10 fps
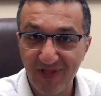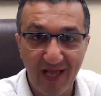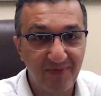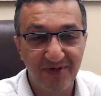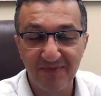
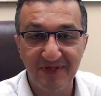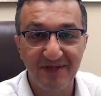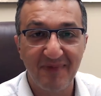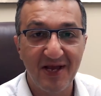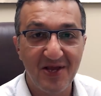I'm going to be
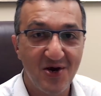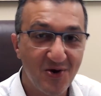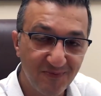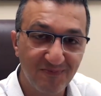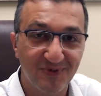my
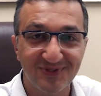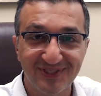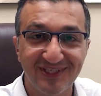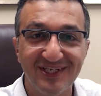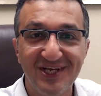own
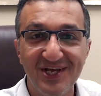person,